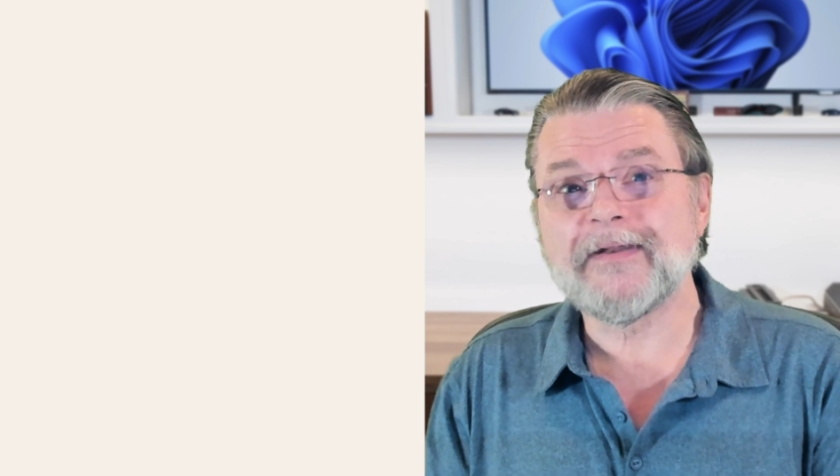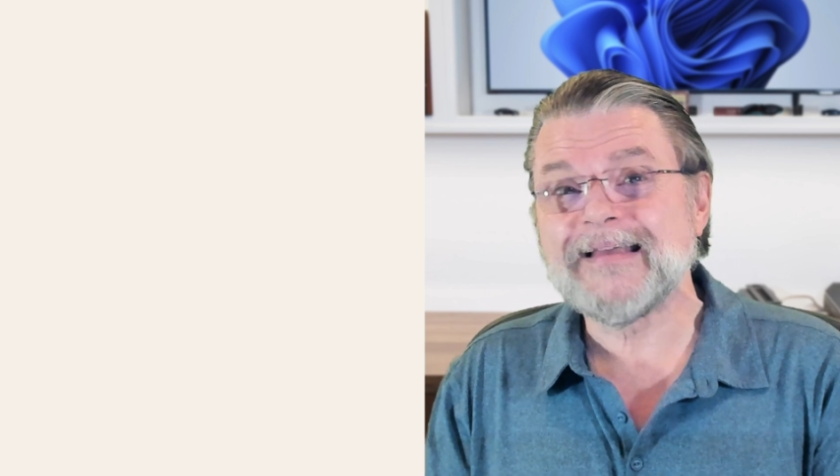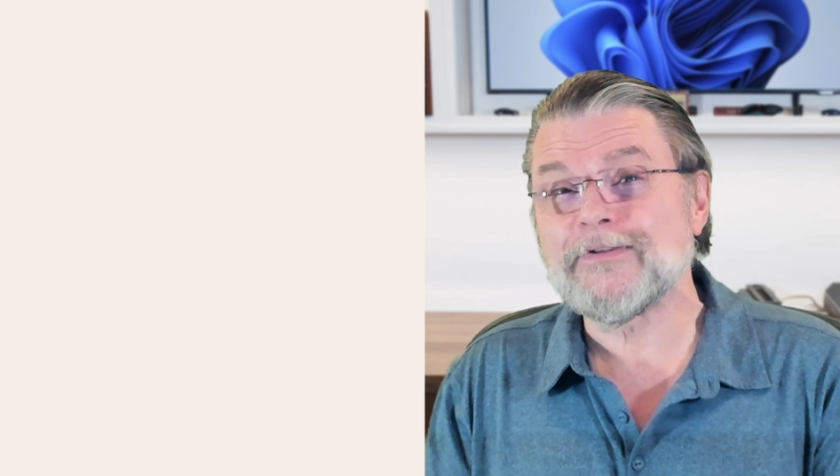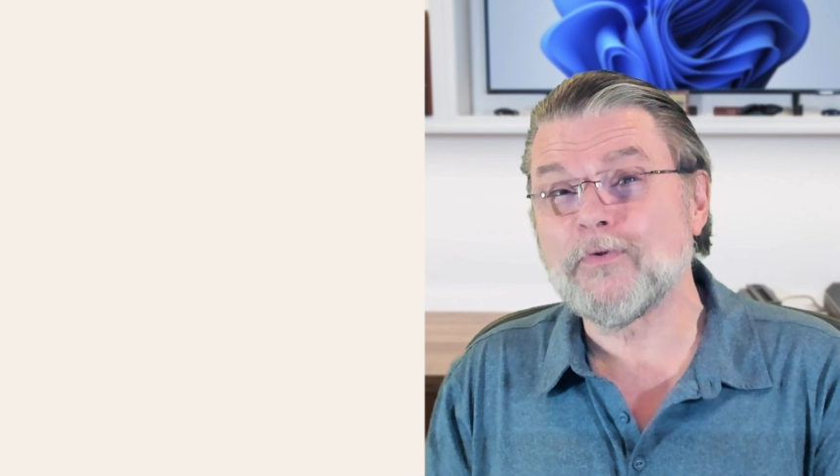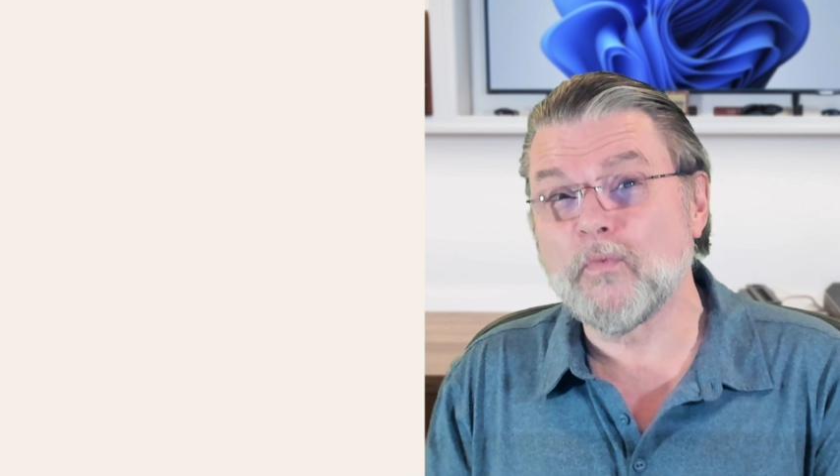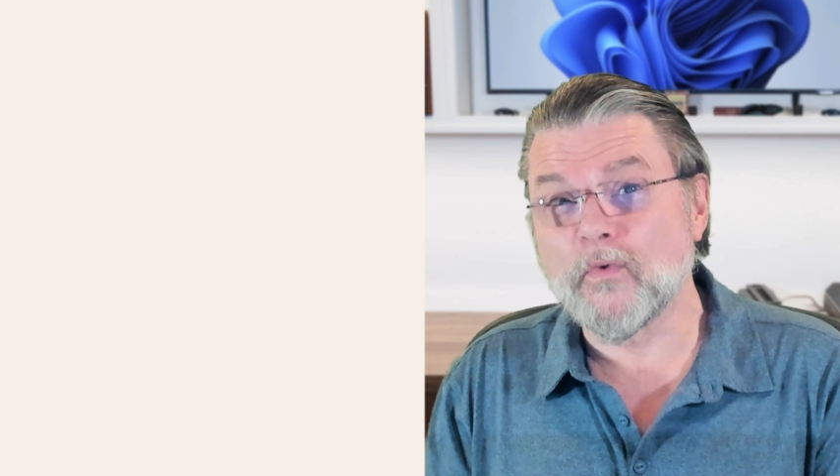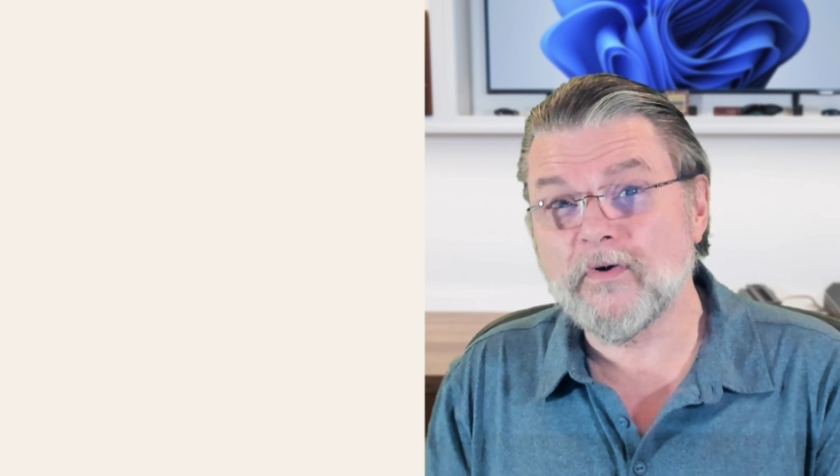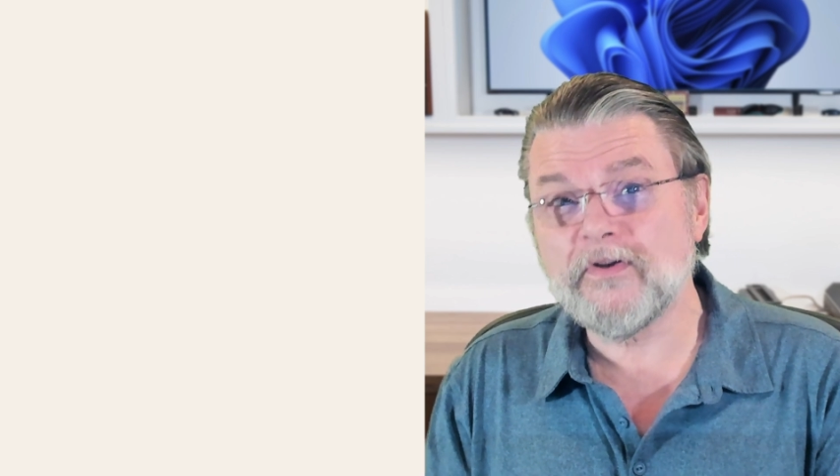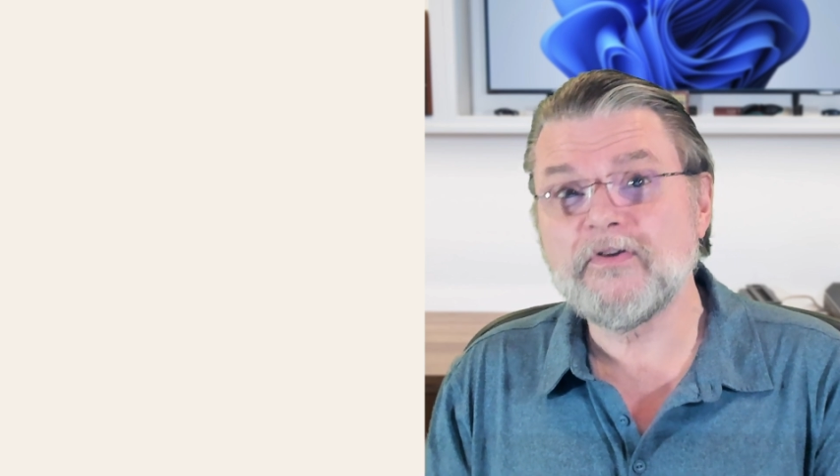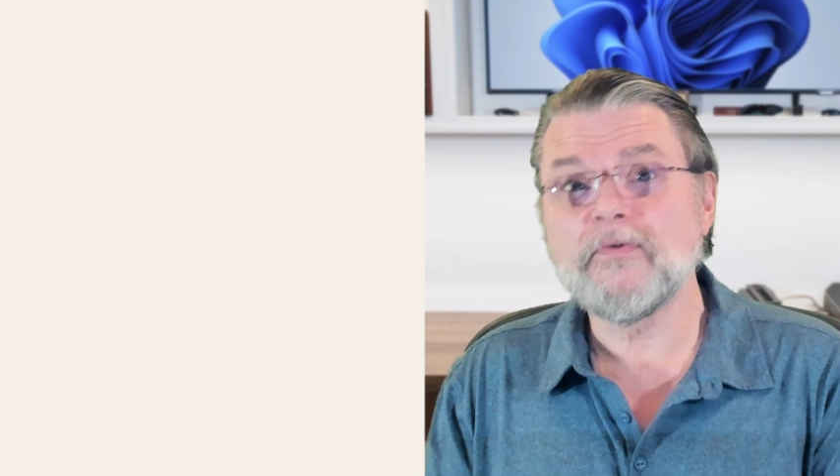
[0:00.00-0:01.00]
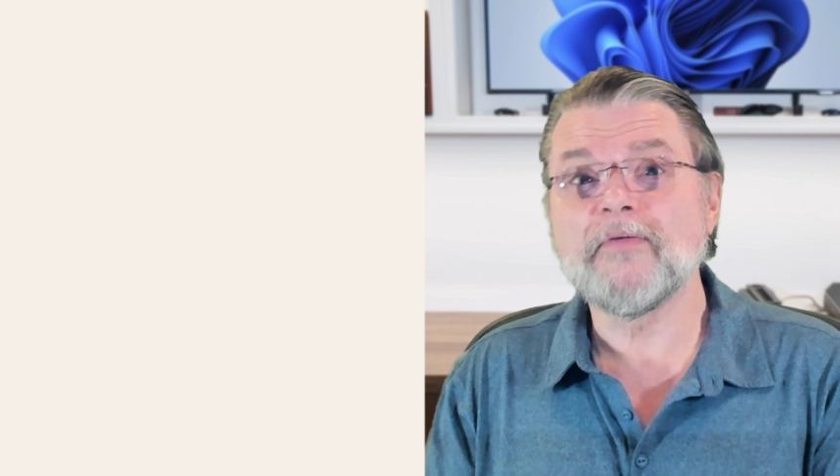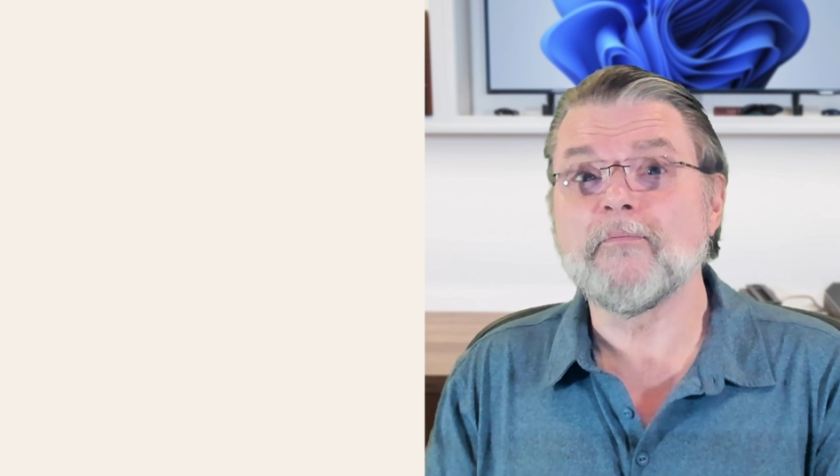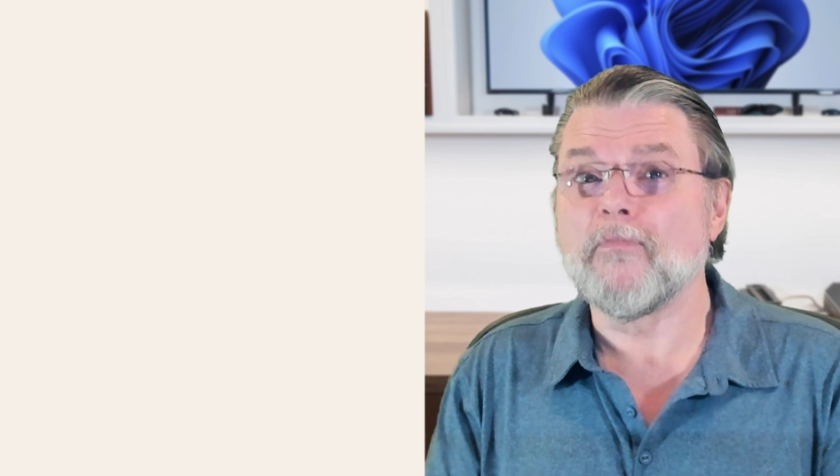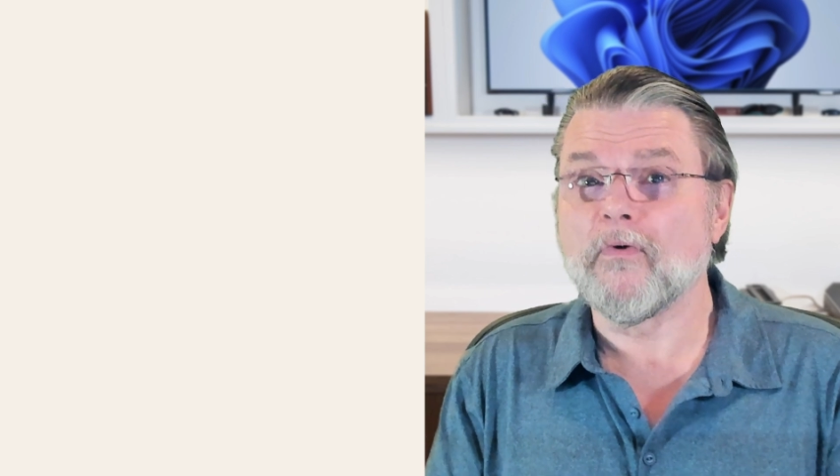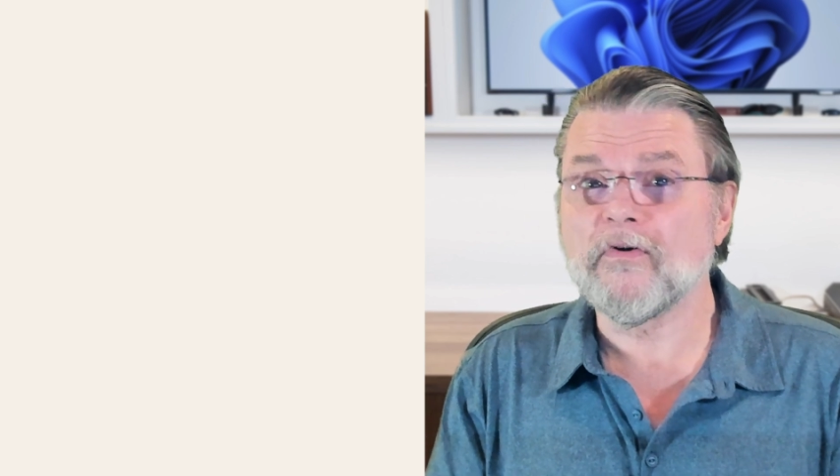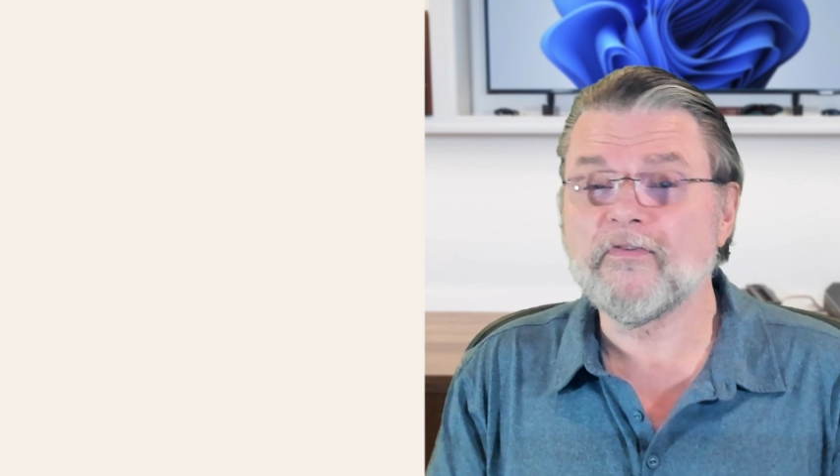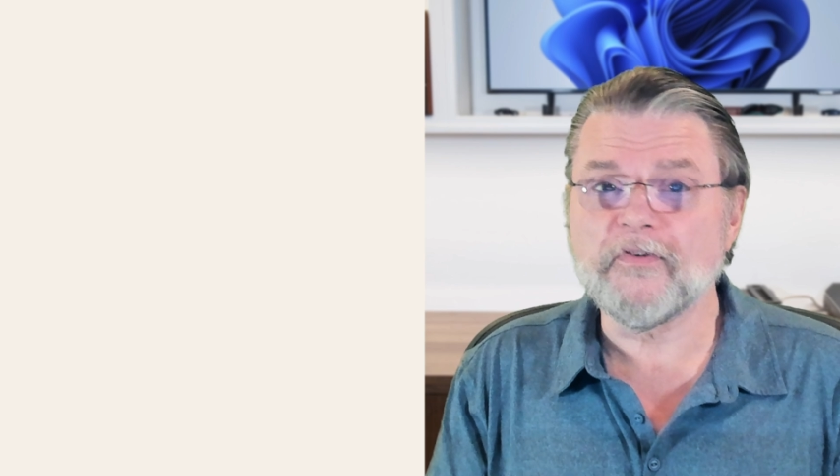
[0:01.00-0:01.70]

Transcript: but I'll warn you the more